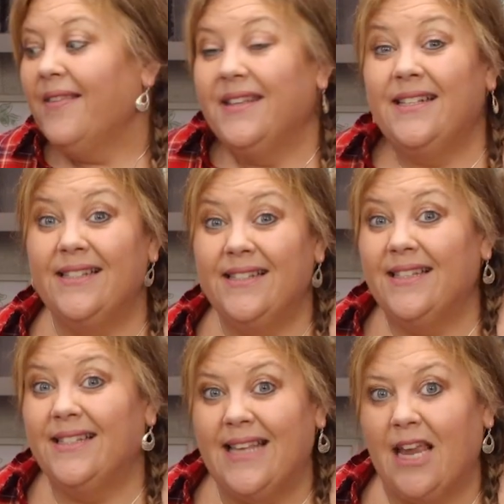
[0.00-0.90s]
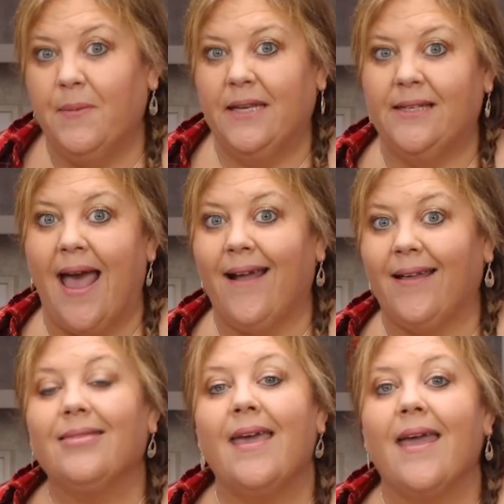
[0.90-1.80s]
this is the same
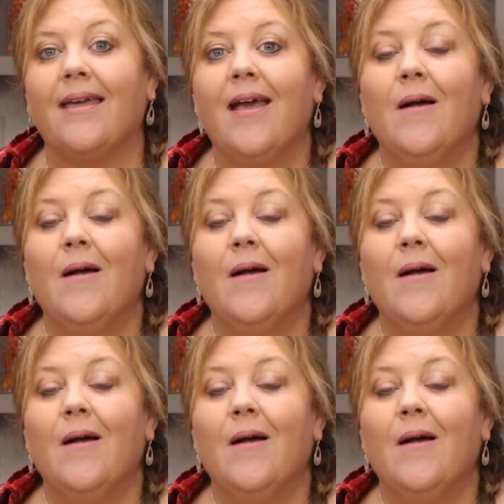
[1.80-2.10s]
exact thing.